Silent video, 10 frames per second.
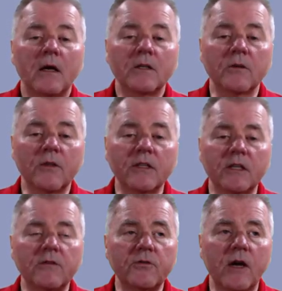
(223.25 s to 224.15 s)
So this
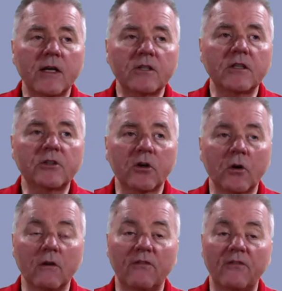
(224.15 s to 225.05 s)
gives you actually a
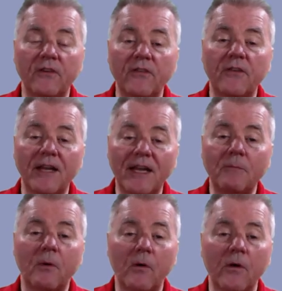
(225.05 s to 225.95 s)
total of
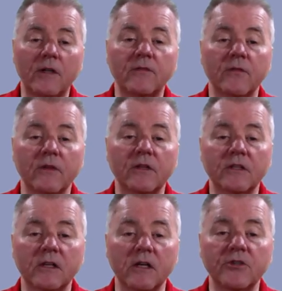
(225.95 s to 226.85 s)
15 points for the
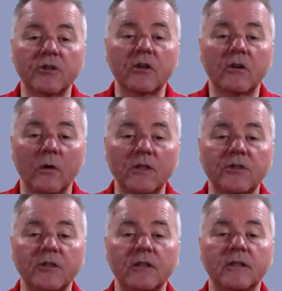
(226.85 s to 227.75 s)
discussion
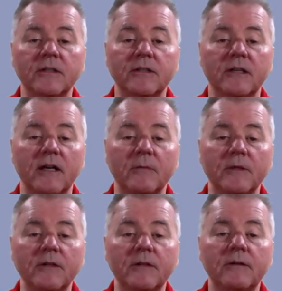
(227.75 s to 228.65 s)
question
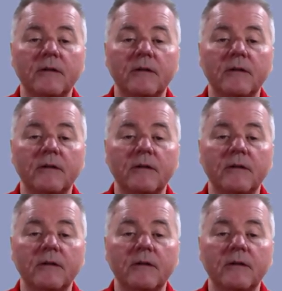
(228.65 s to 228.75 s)
assignment.